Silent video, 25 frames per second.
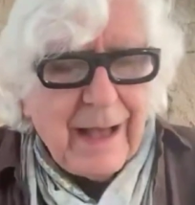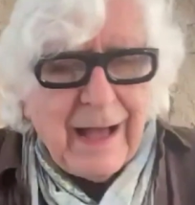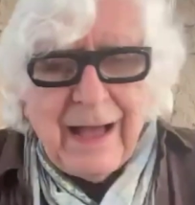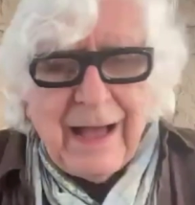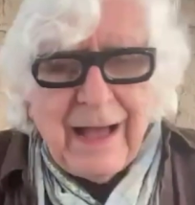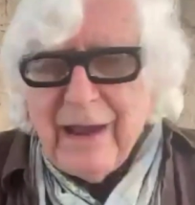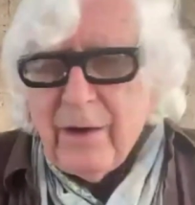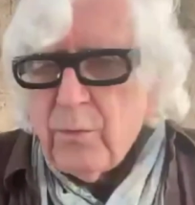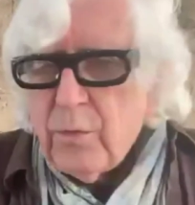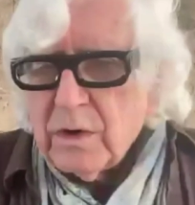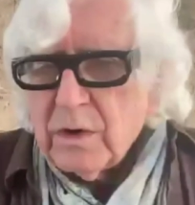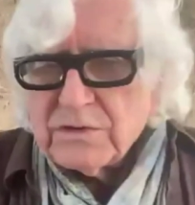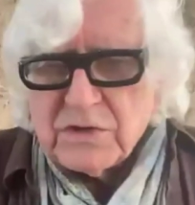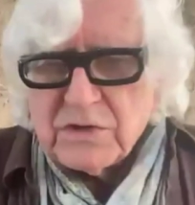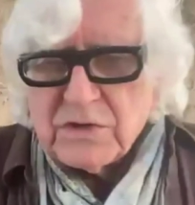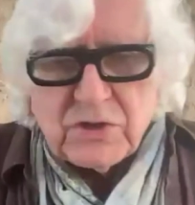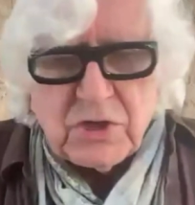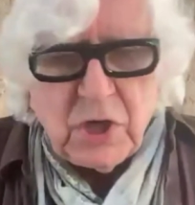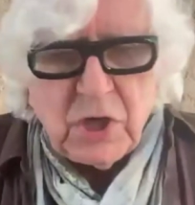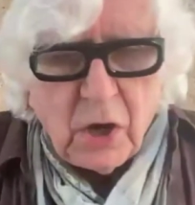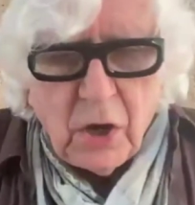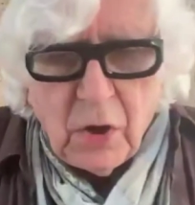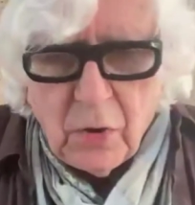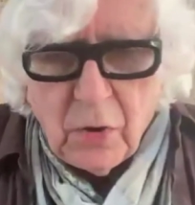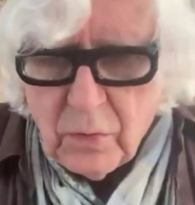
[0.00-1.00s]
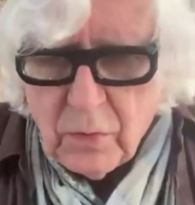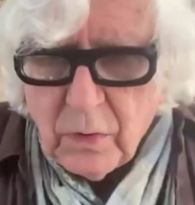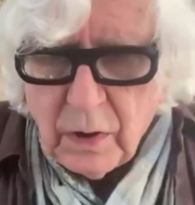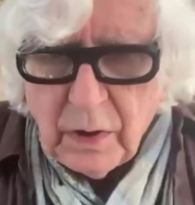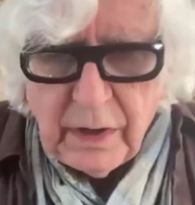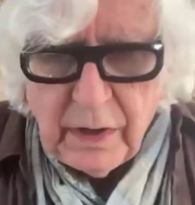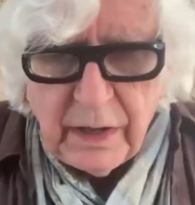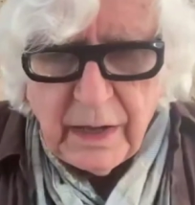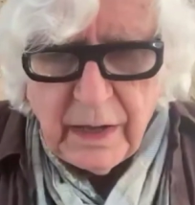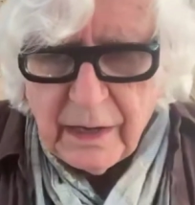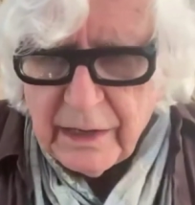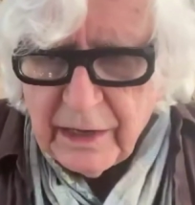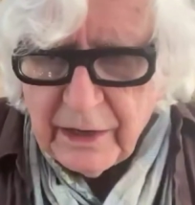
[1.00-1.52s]
I was
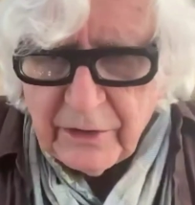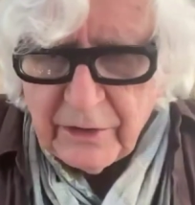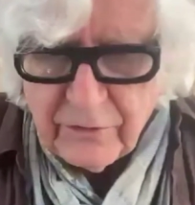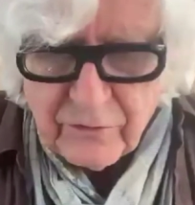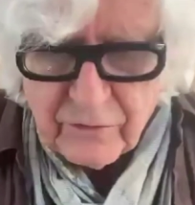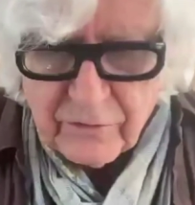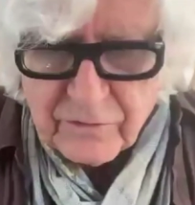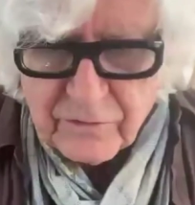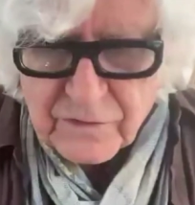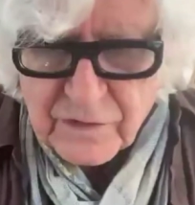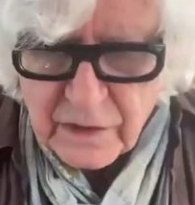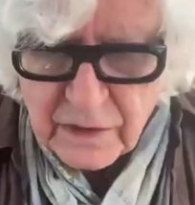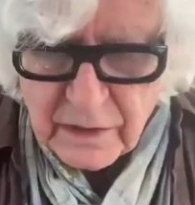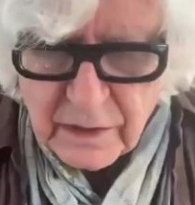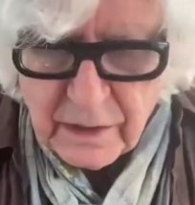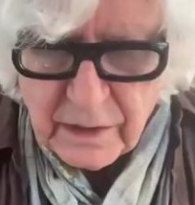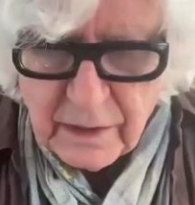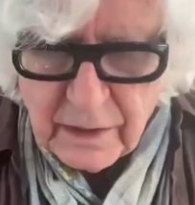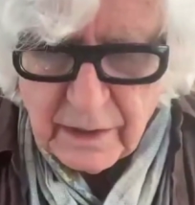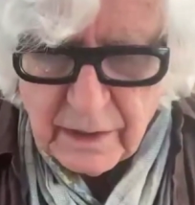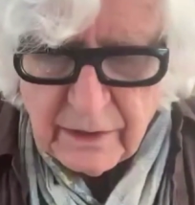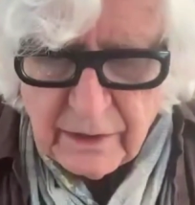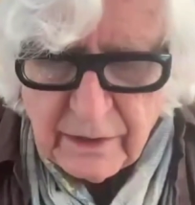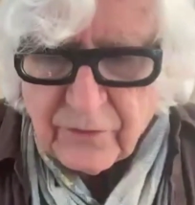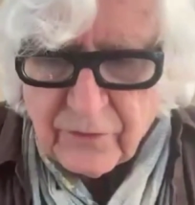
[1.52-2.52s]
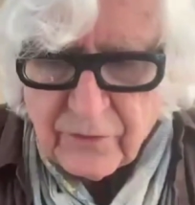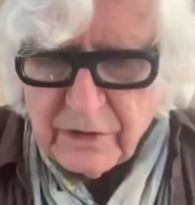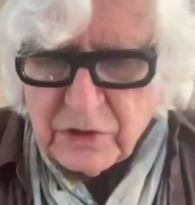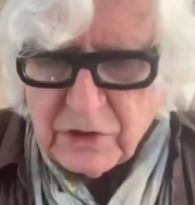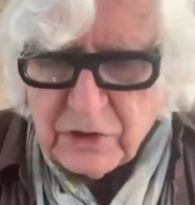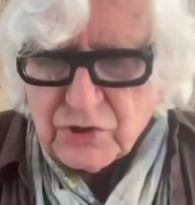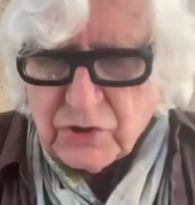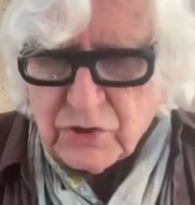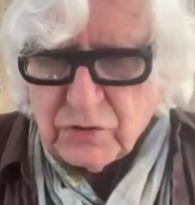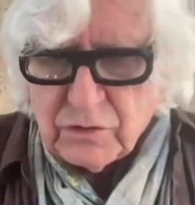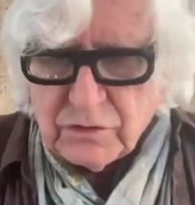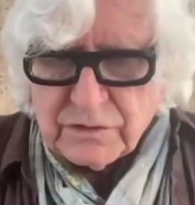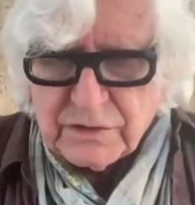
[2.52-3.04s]
totally uninterested in
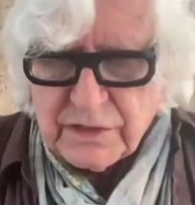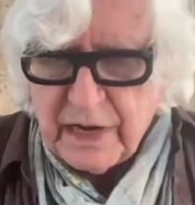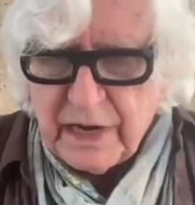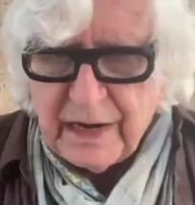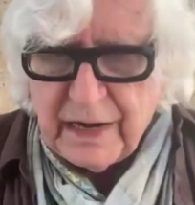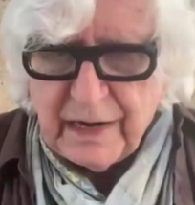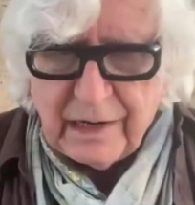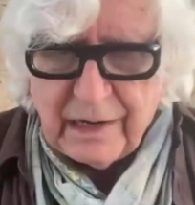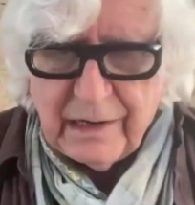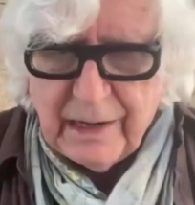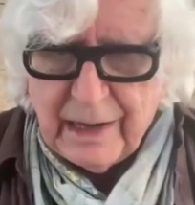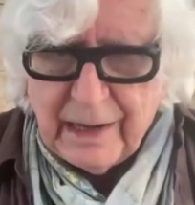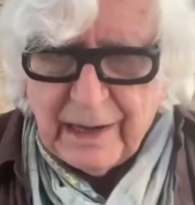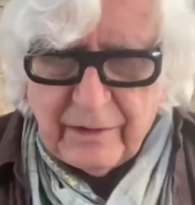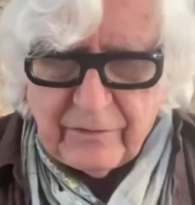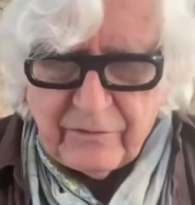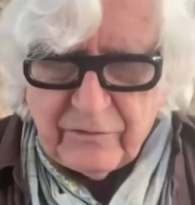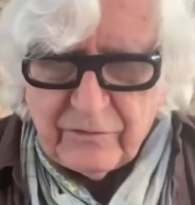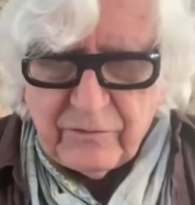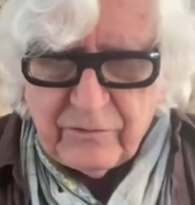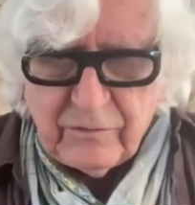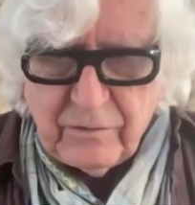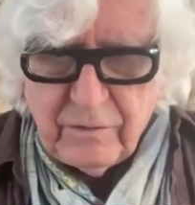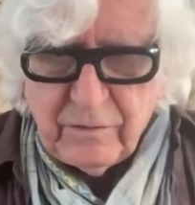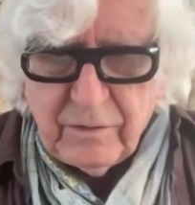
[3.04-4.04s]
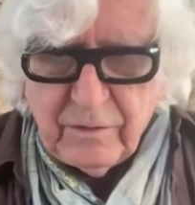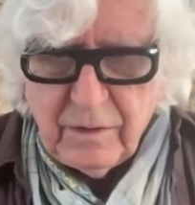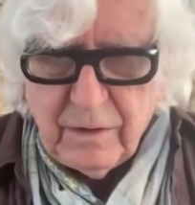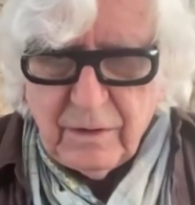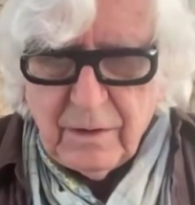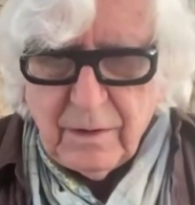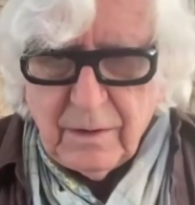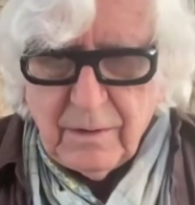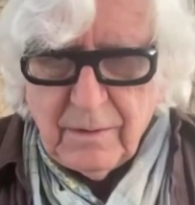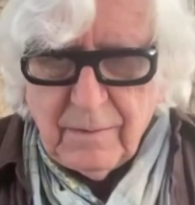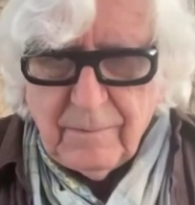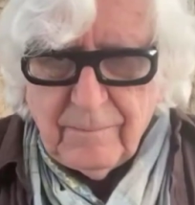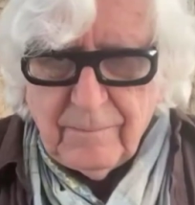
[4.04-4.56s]
traditional stained glass.
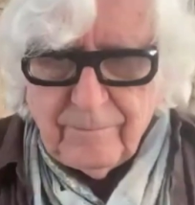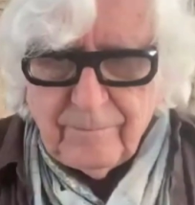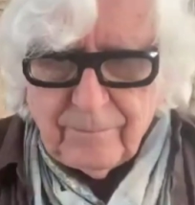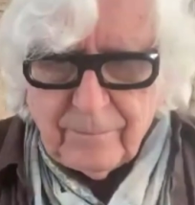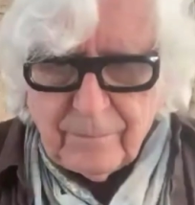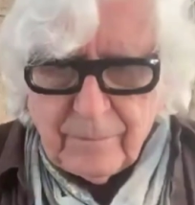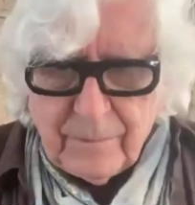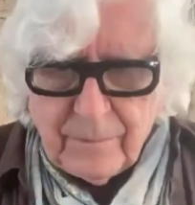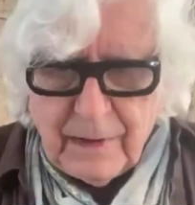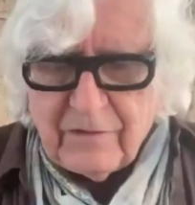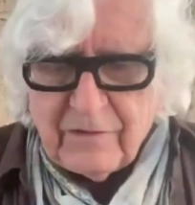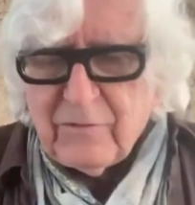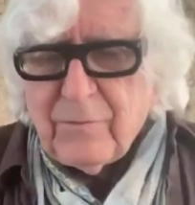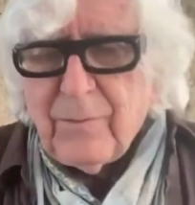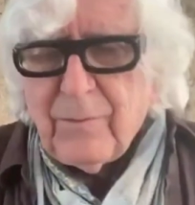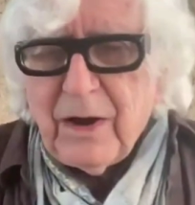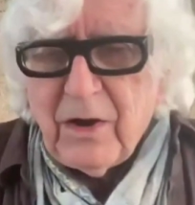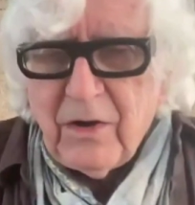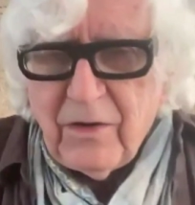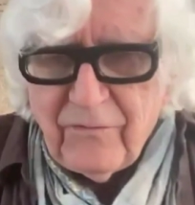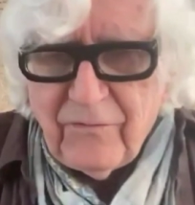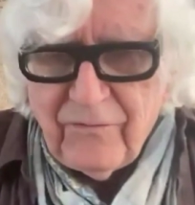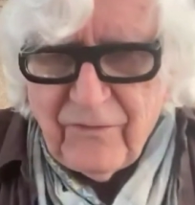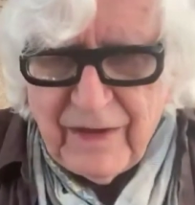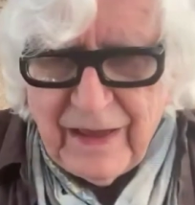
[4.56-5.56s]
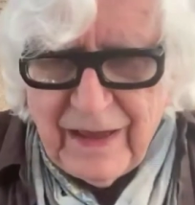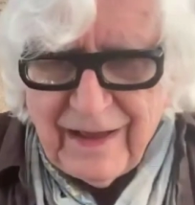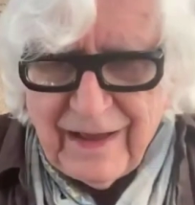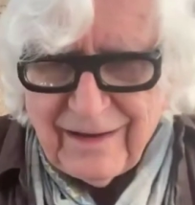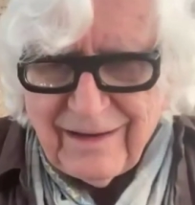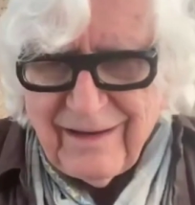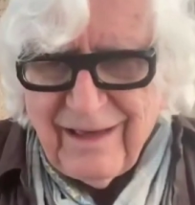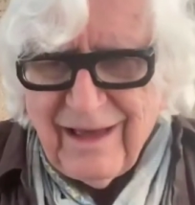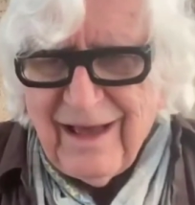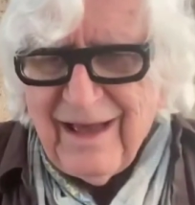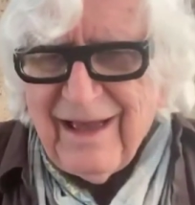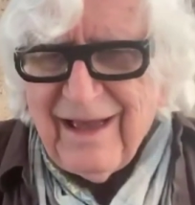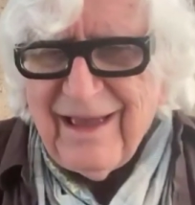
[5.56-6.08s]
As a matter of
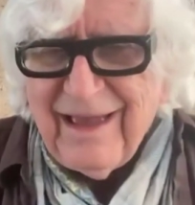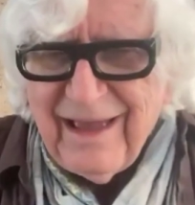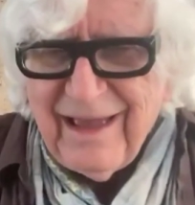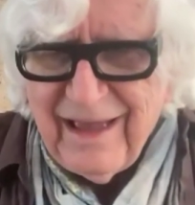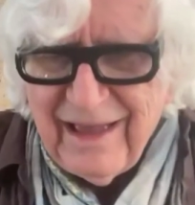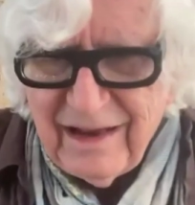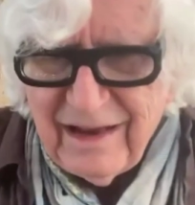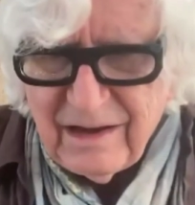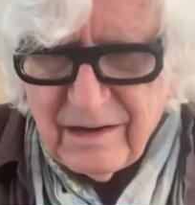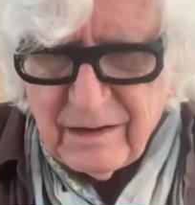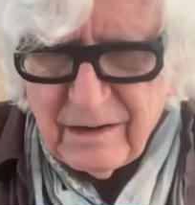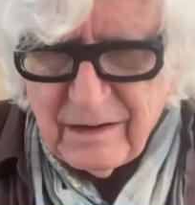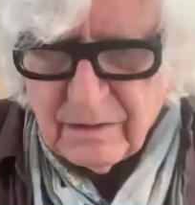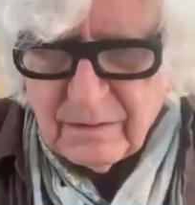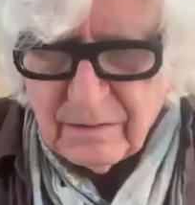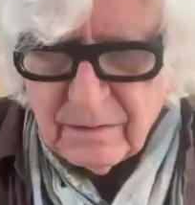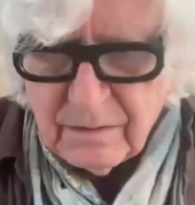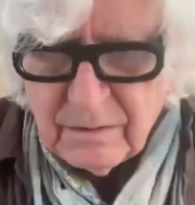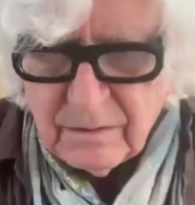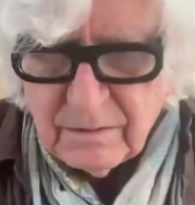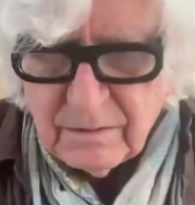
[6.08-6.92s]
fact, I hated it.